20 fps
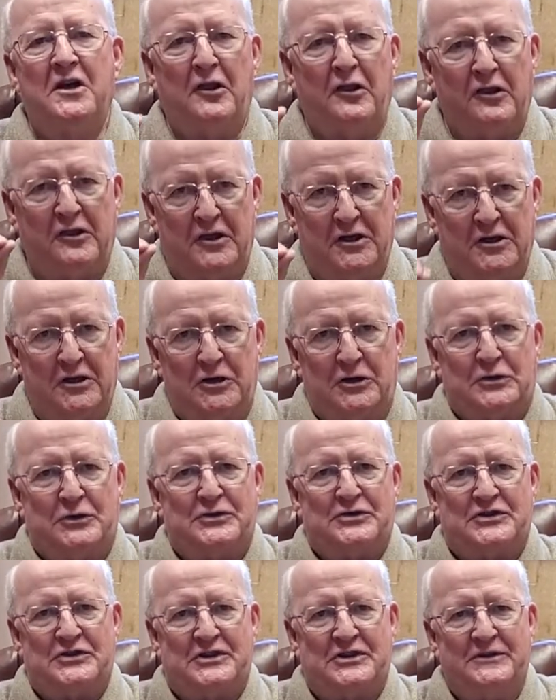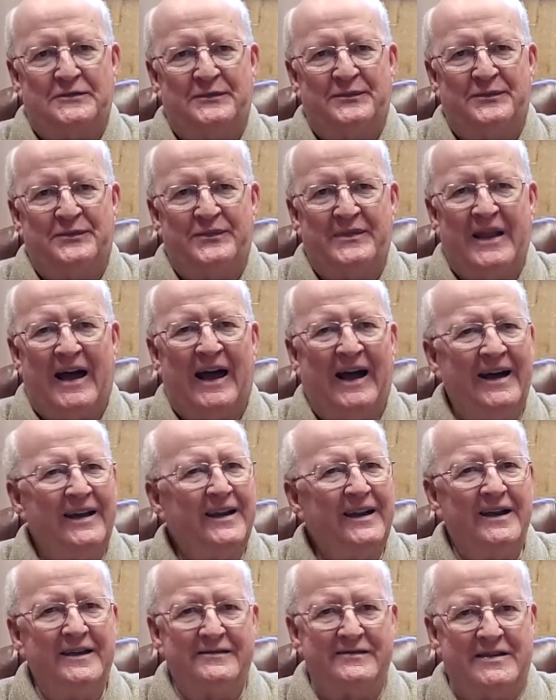the host. I
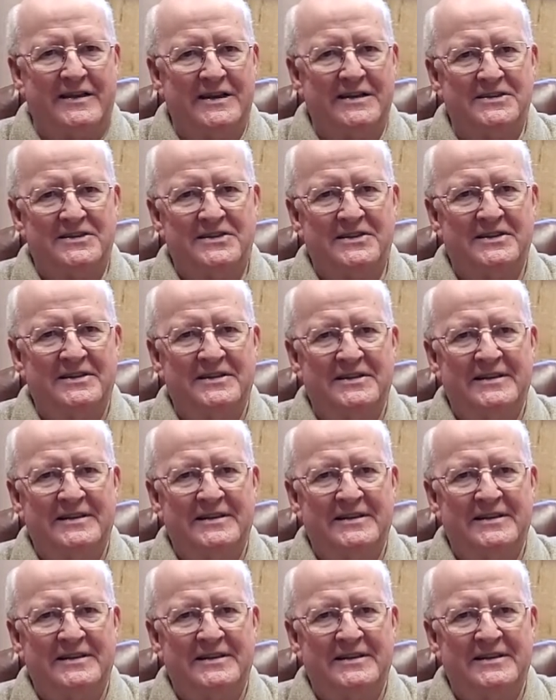love this